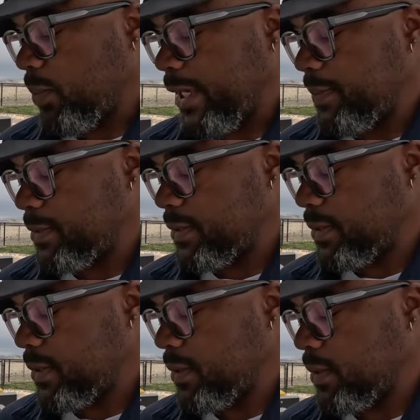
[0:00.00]
pipes,
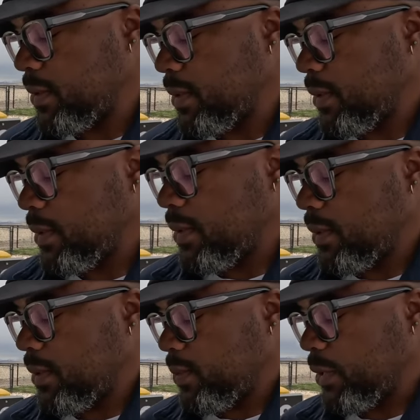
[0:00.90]

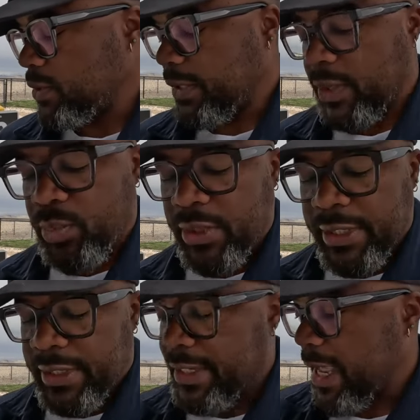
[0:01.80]
but to like
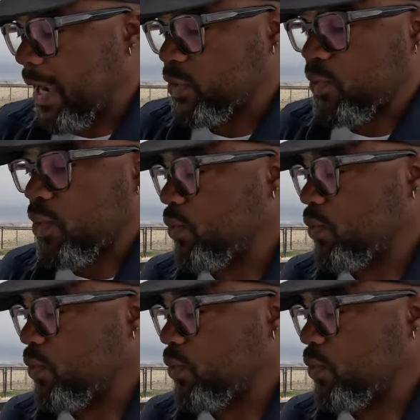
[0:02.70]
put in the actual